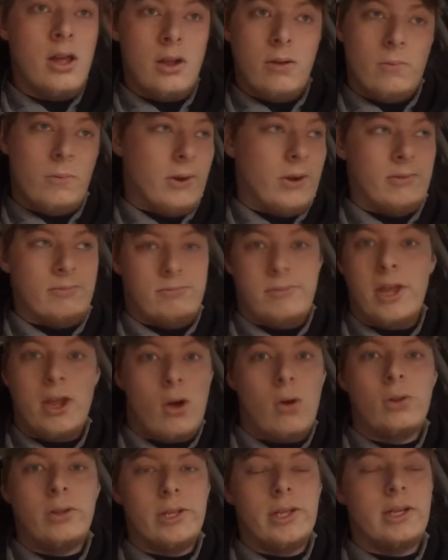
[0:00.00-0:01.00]
where they
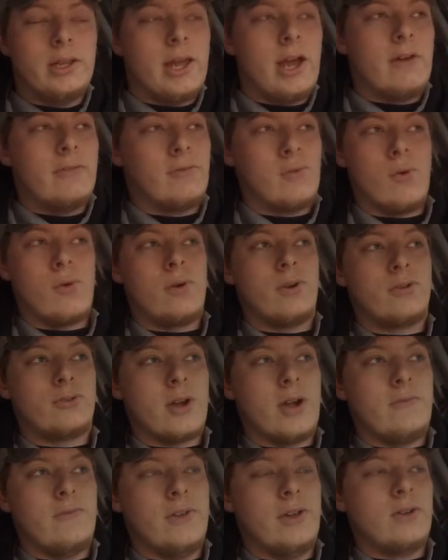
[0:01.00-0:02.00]
only allow four-wheel
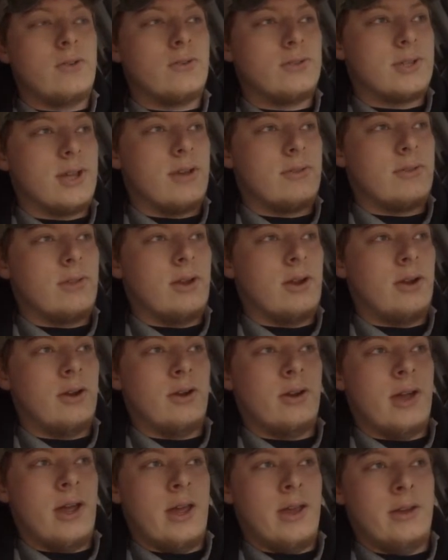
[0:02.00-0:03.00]
drive vehicles out there,
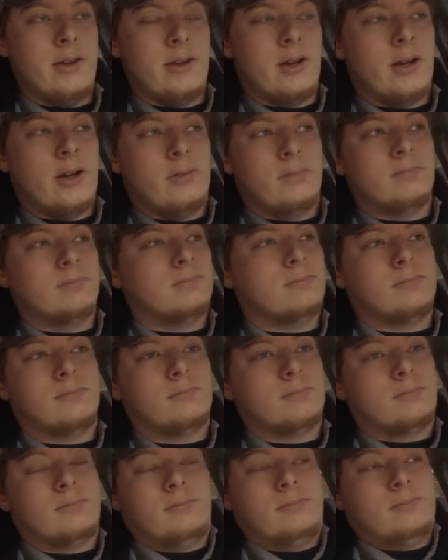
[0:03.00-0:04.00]

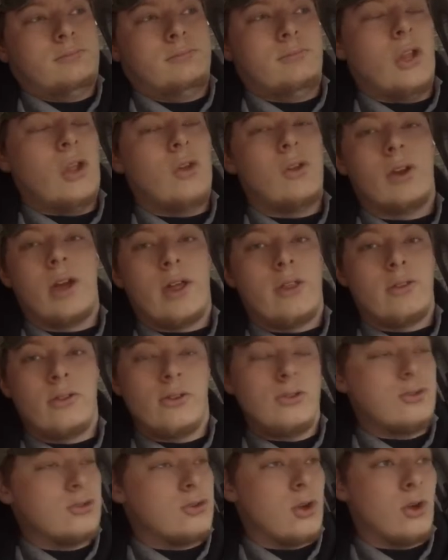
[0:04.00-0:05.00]
and you can either
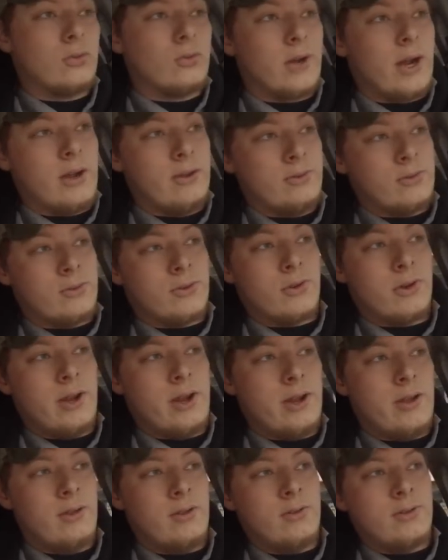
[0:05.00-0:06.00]
just go around
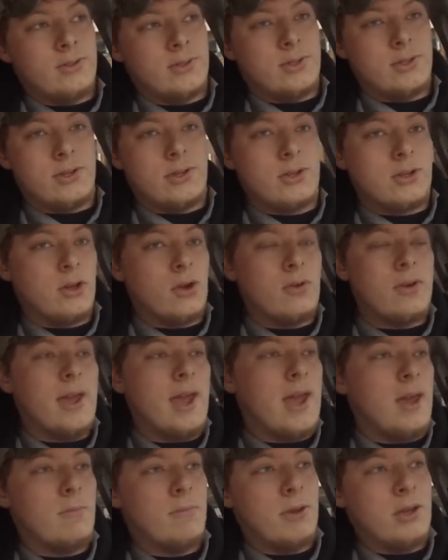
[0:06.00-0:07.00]
trails, you can go
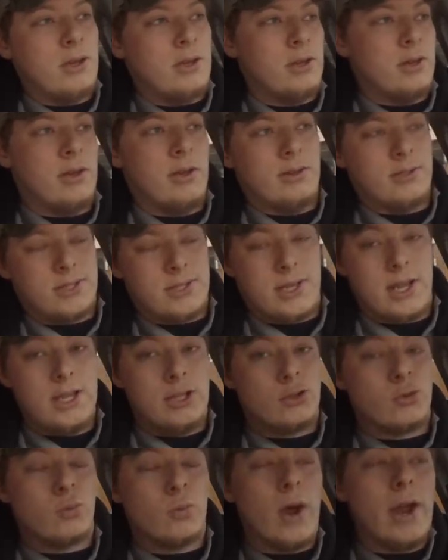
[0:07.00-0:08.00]
camping, it's
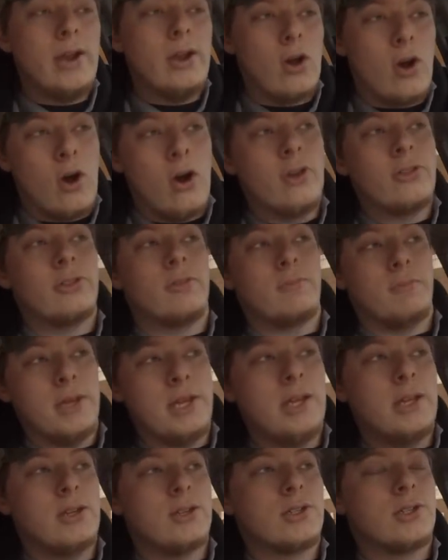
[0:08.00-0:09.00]
right on the
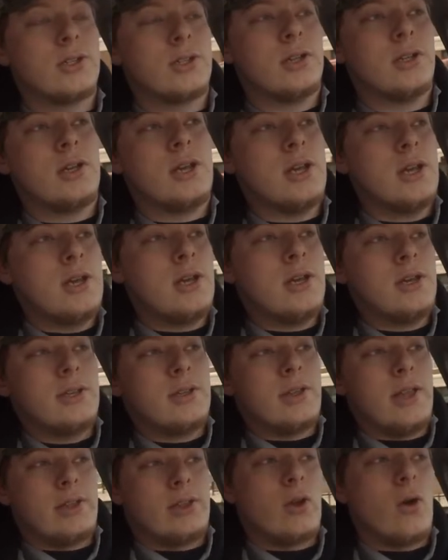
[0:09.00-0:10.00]
beach.
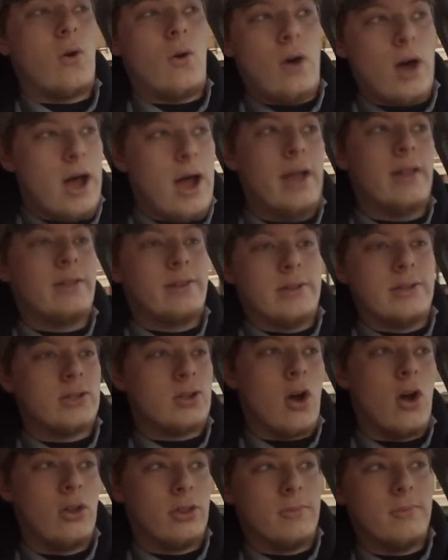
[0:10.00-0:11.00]
Like, the whole island is
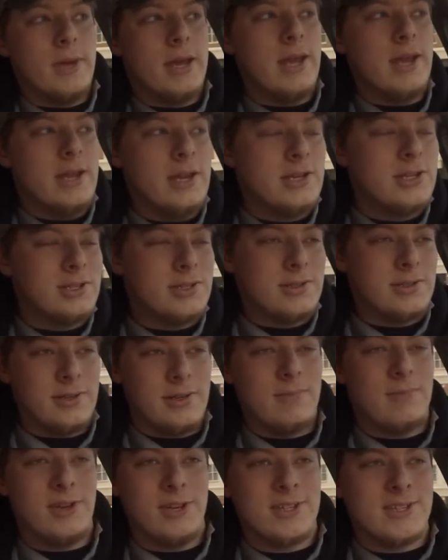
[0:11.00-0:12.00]
on the beach.
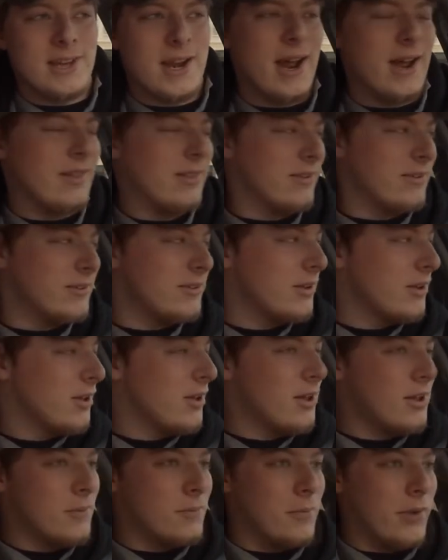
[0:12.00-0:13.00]
I mean, it's an
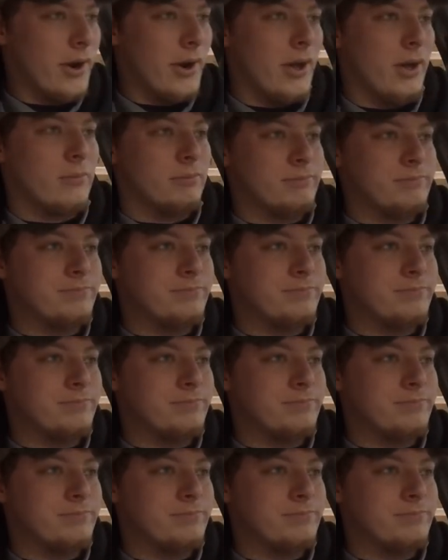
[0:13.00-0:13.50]
island. But,